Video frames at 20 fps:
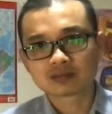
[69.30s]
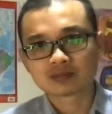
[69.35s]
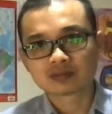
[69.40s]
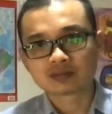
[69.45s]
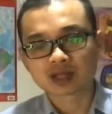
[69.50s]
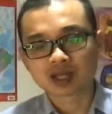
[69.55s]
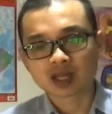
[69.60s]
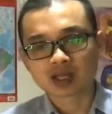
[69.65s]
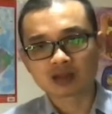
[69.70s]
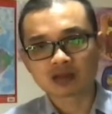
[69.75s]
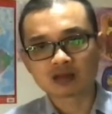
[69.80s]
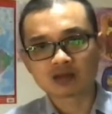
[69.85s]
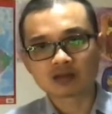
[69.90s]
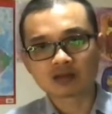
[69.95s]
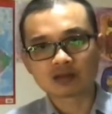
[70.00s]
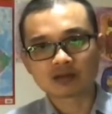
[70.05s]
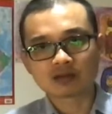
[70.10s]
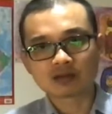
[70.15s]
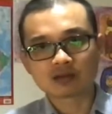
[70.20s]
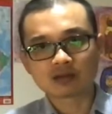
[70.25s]
then
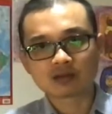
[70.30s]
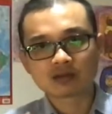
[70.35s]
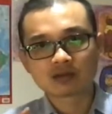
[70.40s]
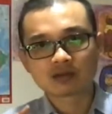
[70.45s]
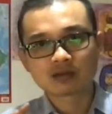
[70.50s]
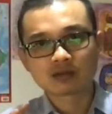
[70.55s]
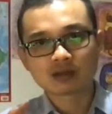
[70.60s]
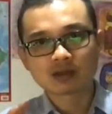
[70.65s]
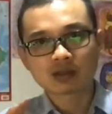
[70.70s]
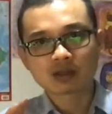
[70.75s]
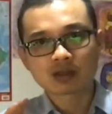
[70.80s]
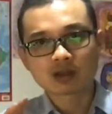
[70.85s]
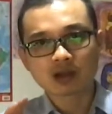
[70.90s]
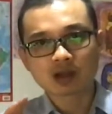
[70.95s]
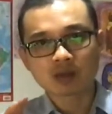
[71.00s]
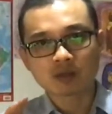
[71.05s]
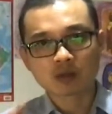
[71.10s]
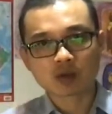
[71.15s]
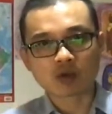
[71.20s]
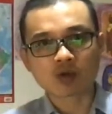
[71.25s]

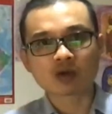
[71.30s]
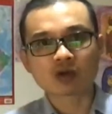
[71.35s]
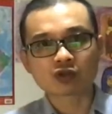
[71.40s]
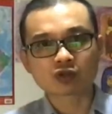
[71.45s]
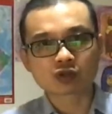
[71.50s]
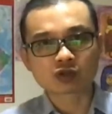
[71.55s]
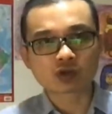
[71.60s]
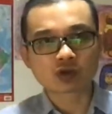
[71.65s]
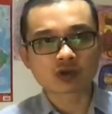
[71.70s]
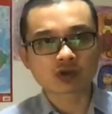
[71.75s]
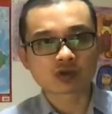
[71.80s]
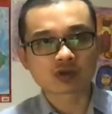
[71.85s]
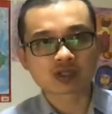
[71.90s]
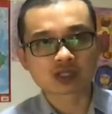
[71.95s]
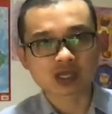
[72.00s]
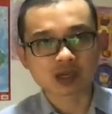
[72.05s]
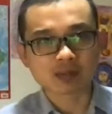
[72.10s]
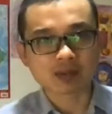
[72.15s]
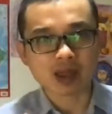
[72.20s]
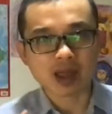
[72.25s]
I'm going to show you
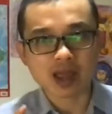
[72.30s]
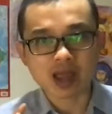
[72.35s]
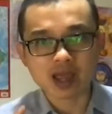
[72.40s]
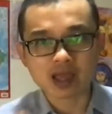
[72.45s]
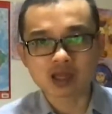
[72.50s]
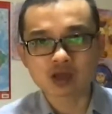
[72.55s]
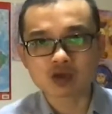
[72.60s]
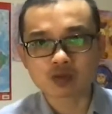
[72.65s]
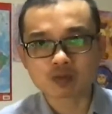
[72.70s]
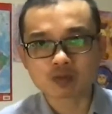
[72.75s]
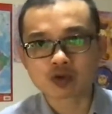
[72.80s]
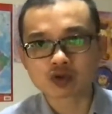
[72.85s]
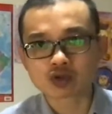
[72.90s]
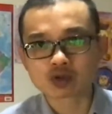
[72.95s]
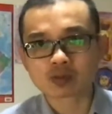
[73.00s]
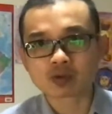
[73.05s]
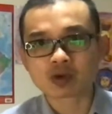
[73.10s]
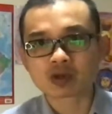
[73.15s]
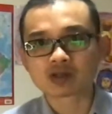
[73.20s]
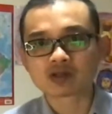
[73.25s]
some acupressure
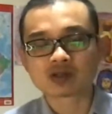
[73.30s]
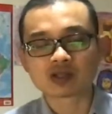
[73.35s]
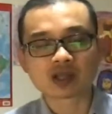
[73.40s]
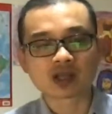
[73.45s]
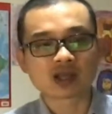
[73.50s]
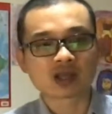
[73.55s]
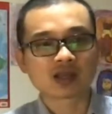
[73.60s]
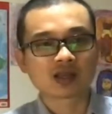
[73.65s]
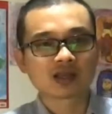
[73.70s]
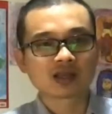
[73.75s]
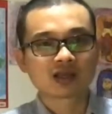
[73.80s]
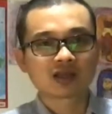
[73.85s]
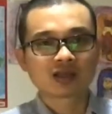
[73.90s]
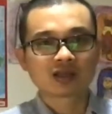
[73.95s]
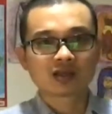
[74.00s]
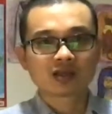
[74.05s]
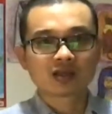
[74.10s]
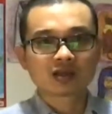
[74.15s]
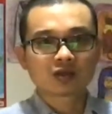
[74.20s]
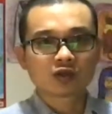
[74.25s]
point today
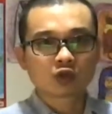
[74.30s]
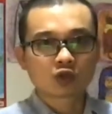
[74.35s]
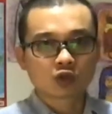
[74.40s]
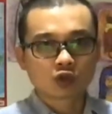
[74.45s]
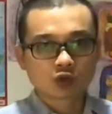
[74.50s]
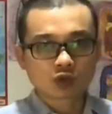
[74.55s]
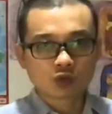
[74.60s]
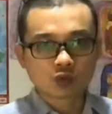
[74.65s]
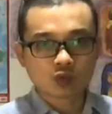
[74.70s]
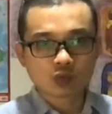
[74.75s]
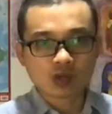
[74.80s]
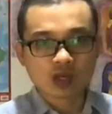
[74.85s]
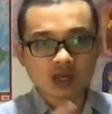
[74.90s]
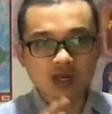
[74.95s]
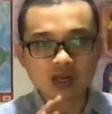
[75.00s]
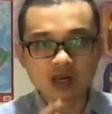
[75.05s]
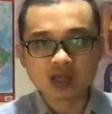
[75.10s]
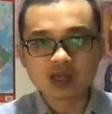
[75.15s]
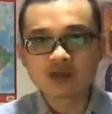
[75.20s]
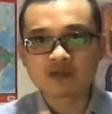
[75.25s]
to
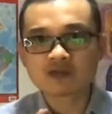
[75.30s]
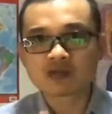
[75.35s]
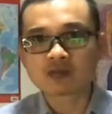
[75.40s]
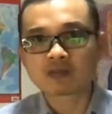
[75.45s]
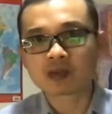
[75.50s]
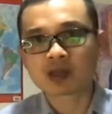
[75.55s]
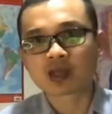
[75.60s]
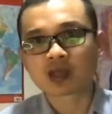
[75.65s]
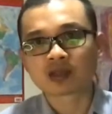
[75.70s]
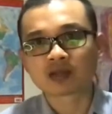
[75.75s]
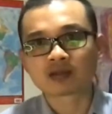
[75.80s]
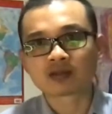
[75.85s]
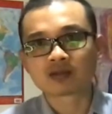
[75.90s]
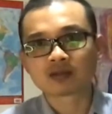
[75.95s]
relieve the pain.